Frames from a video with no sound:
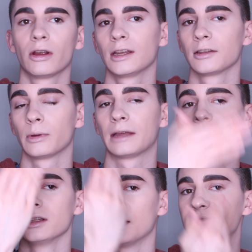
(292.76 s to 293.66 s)
Alright, now that we
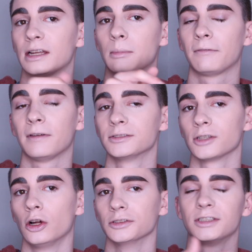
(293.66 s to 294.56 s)
have the left side of my
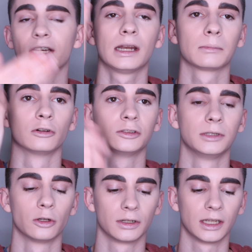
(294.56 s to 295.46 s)
face all done, I'm going
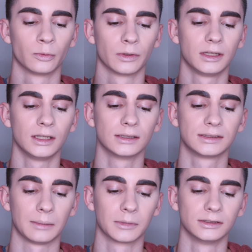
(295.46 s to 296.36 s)
to be going in with the
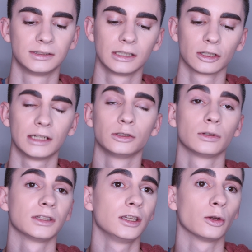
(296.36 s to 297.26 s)
same concealer and
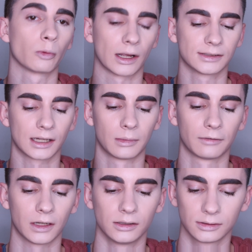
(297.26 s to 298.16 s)
doing the right side of
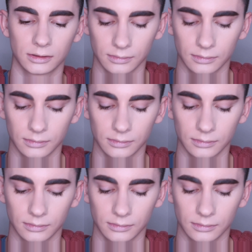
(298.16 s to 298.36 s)
my face.